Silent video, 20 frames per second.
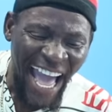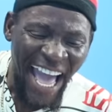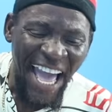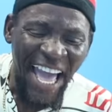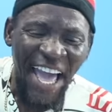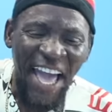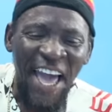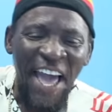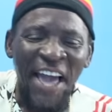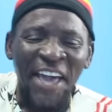
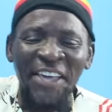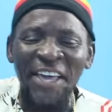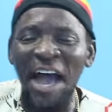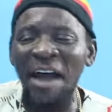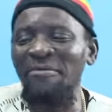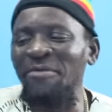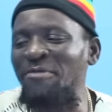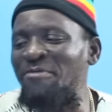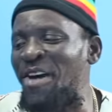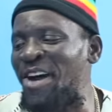Yeah, yeah.
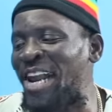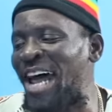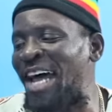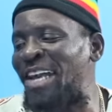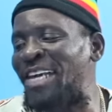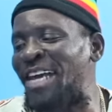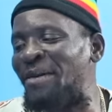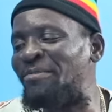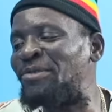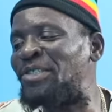I my brother
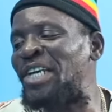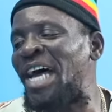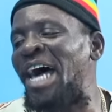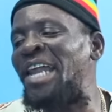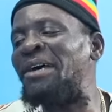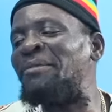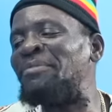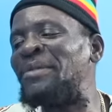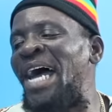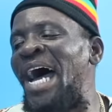named
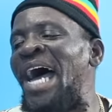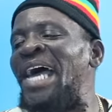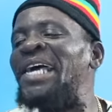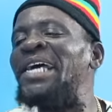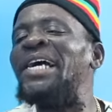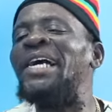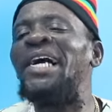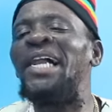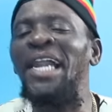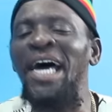John, him died
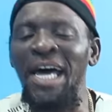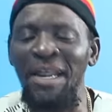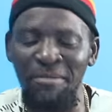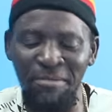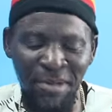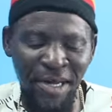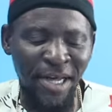yeah. in England.